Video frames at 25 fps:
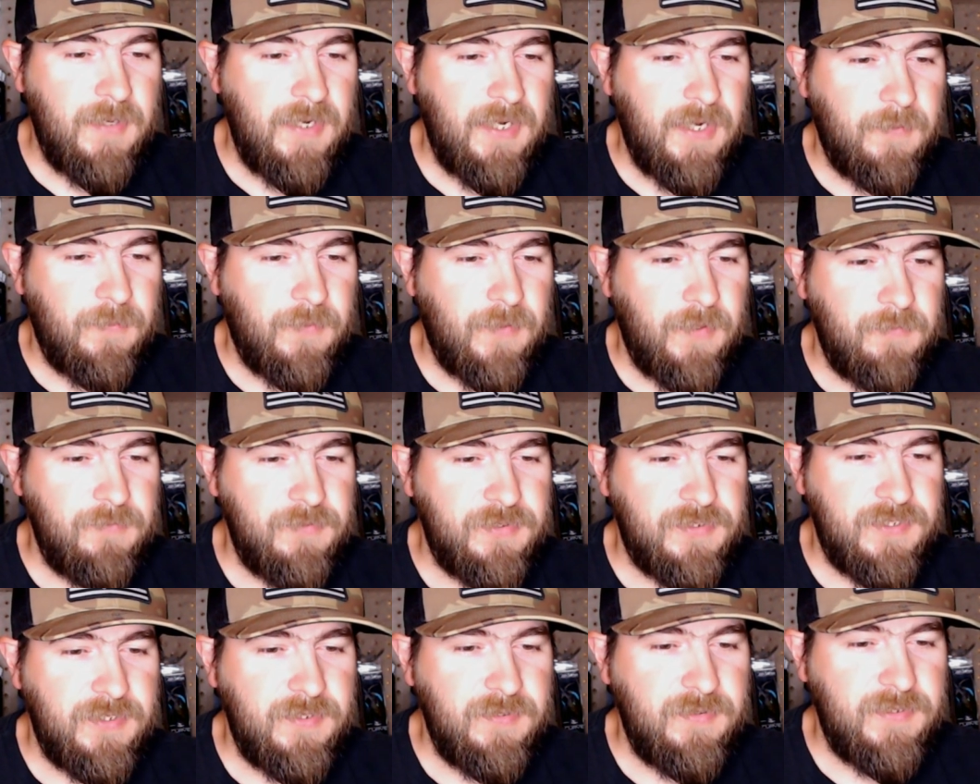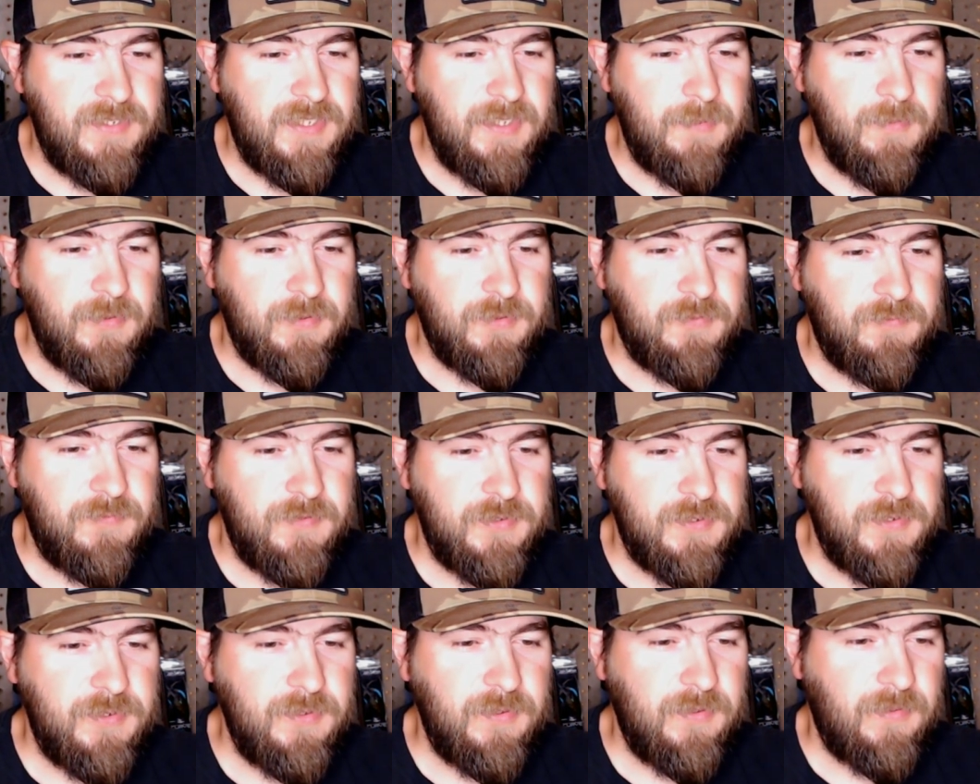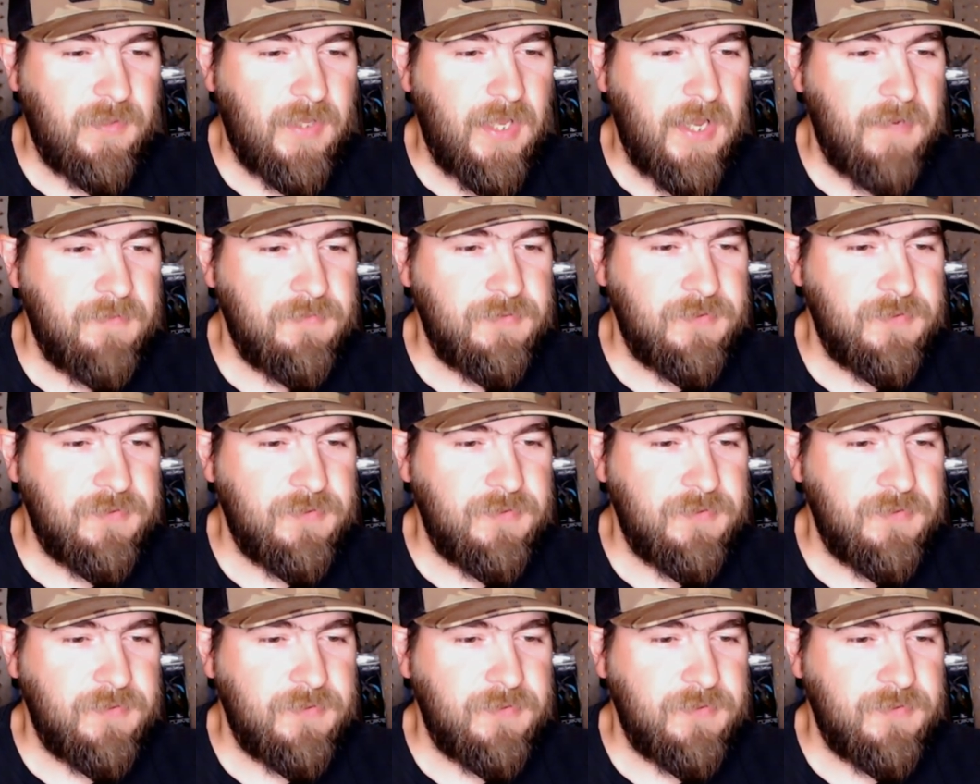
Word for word: I'd love to see you and Debo's Fishing do a live